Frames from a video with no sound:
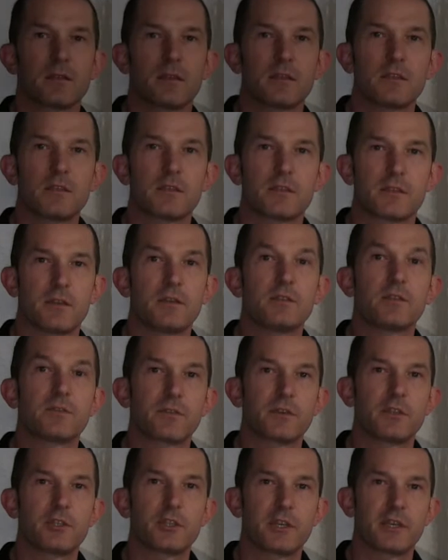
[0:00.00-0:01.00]
This is Notes
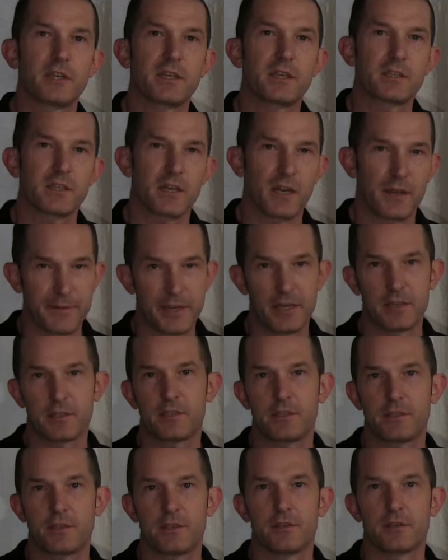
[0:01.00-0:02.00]
for Engineers and I'm
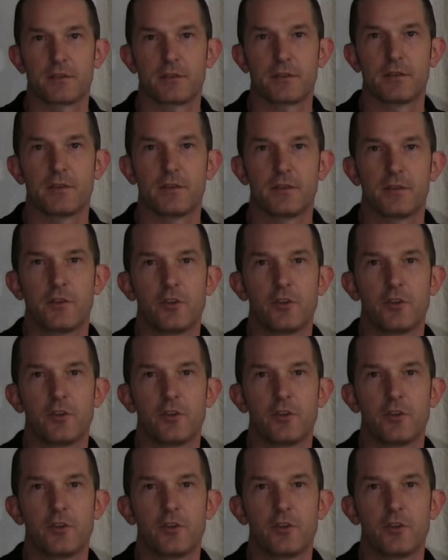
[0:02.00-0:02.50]
Alistair Cook.